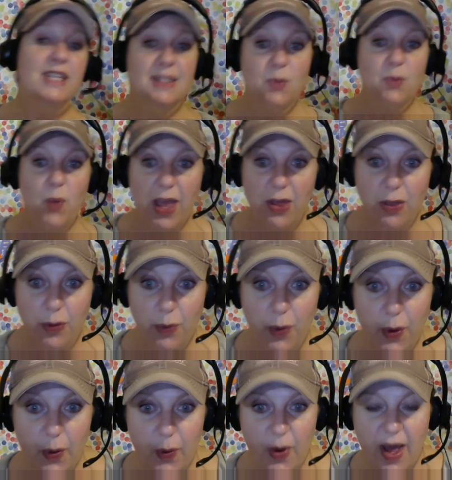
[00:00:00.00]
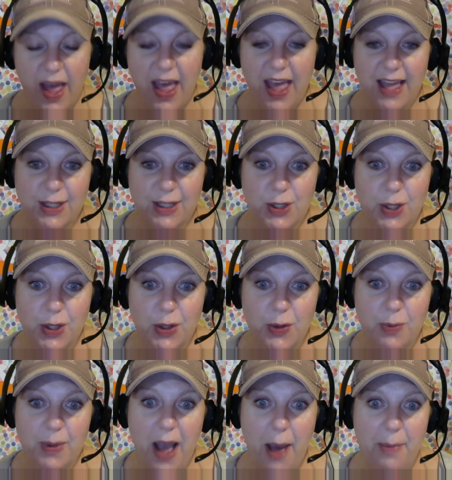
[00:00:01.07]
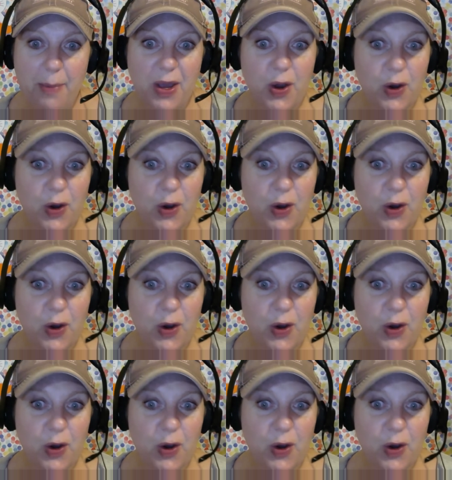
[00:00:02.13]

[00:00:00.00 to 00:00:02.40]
his way through to becoming a